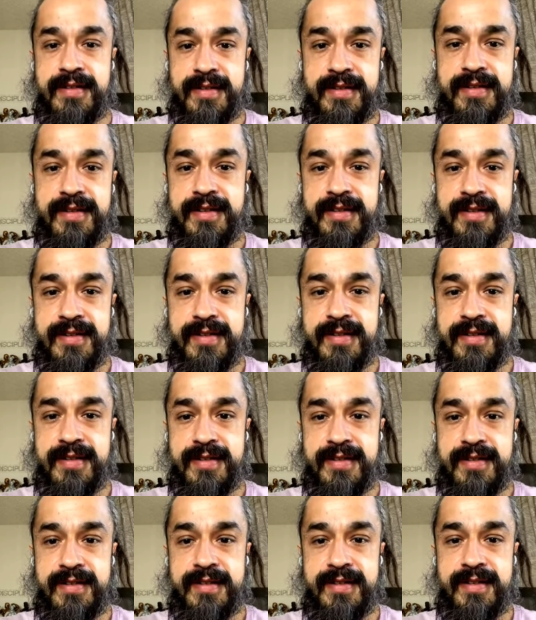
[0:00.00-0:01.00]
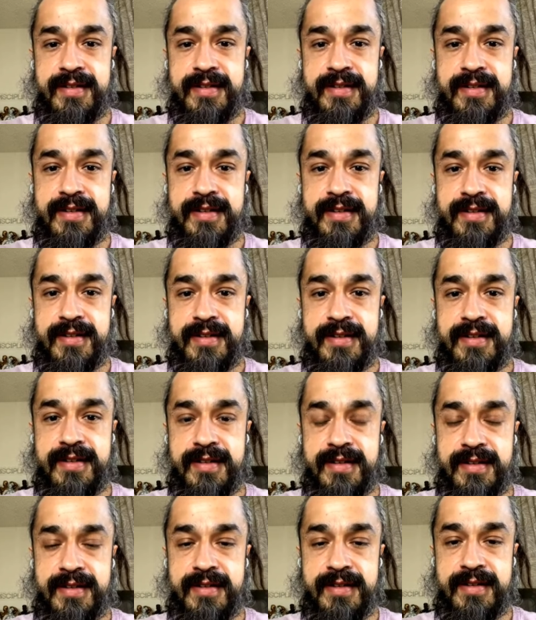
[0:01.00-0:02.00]

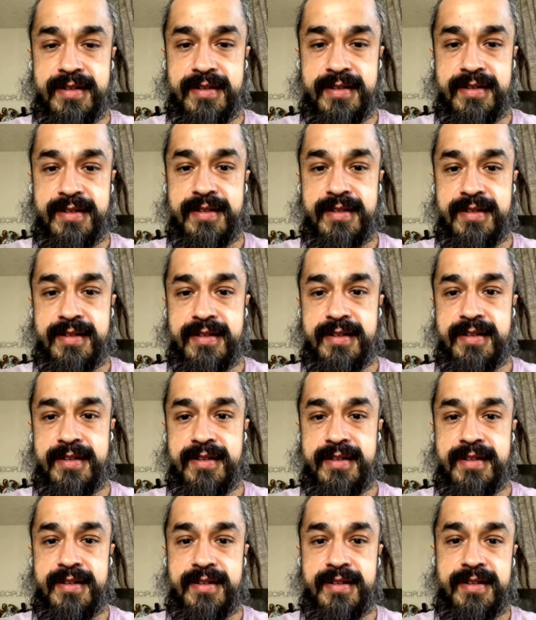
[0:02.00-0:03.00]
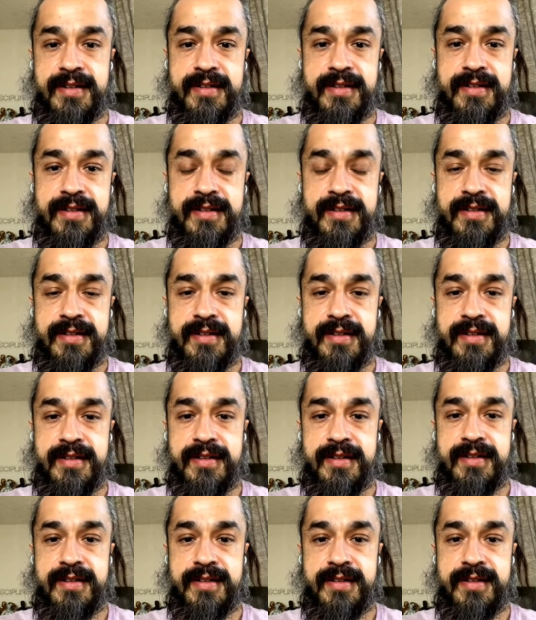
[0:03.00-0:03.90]
[no speech]